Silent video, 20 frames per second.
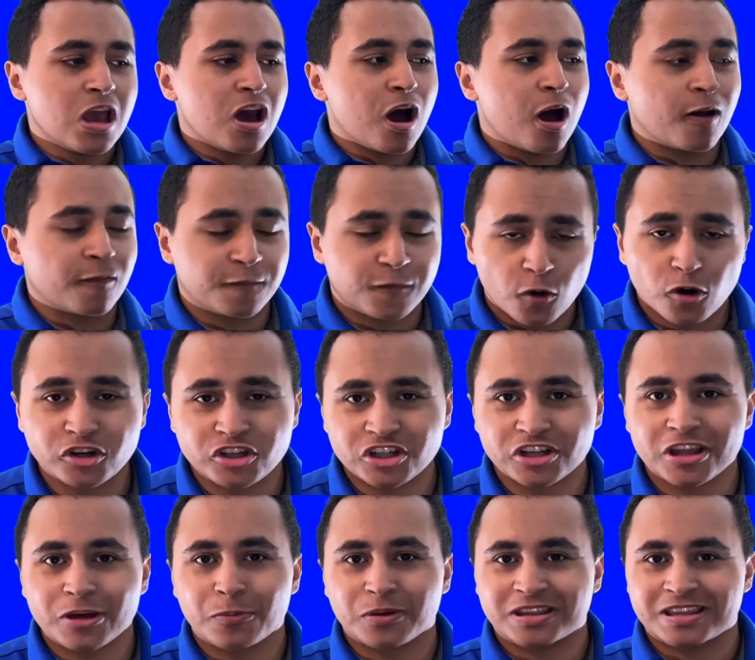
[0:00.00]

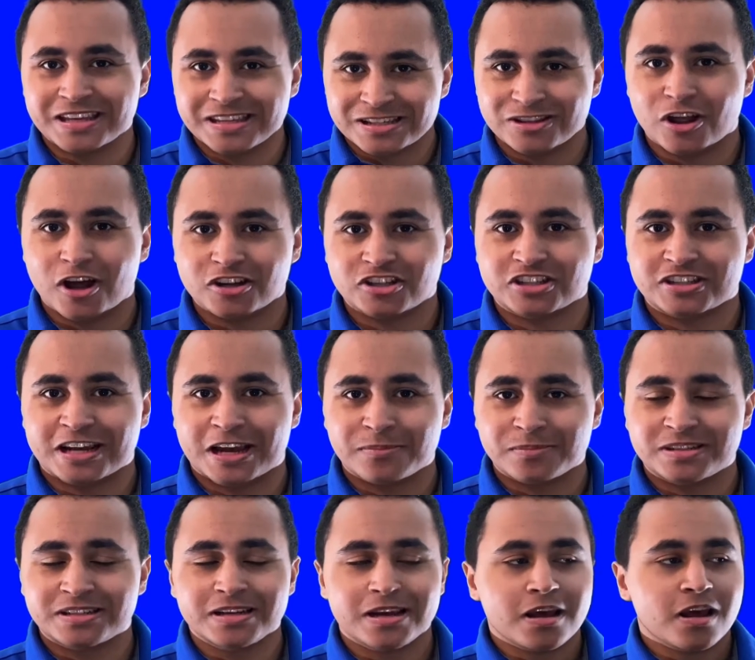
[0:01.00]
Unfortunately, with this launch
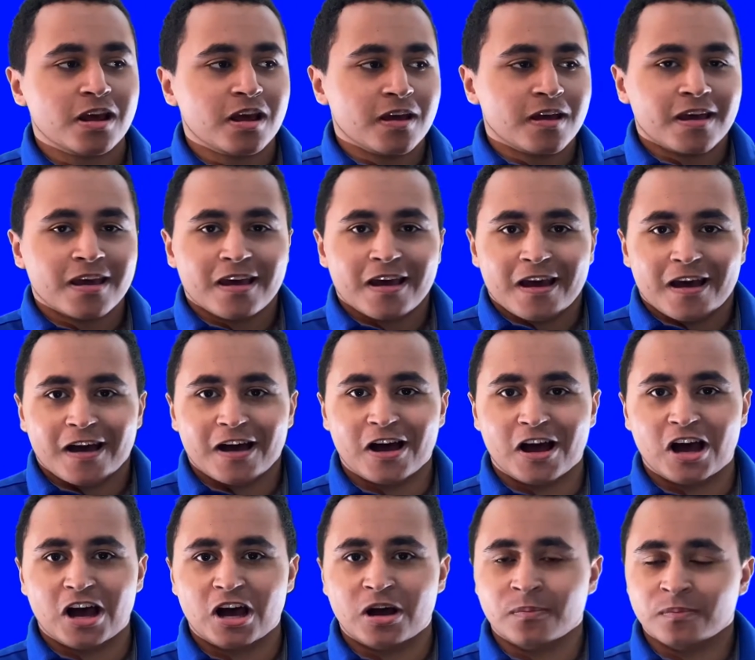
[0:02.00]
attempt,
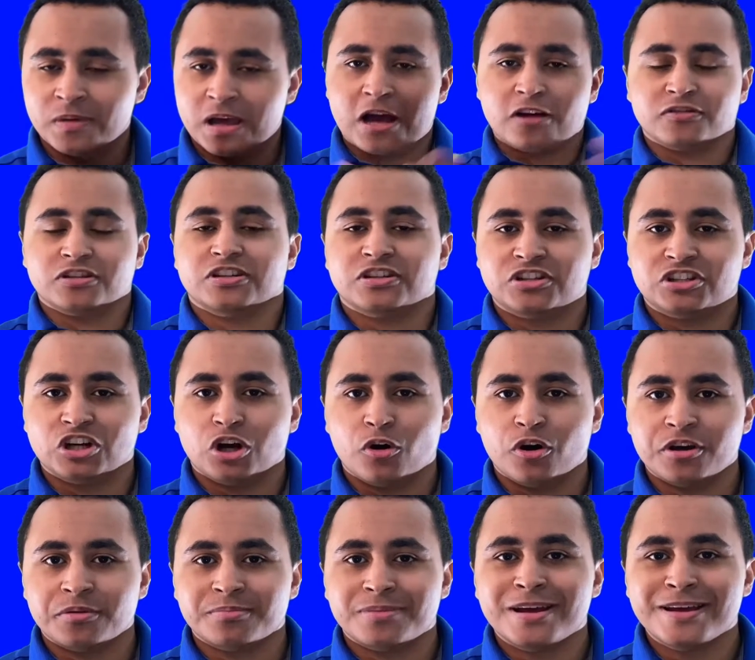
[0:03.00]
I'll just show
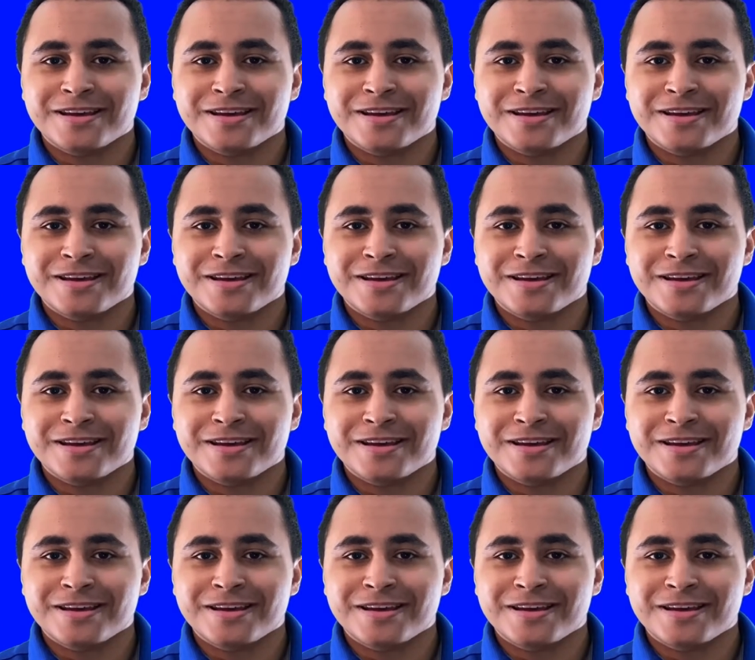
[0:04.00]
it.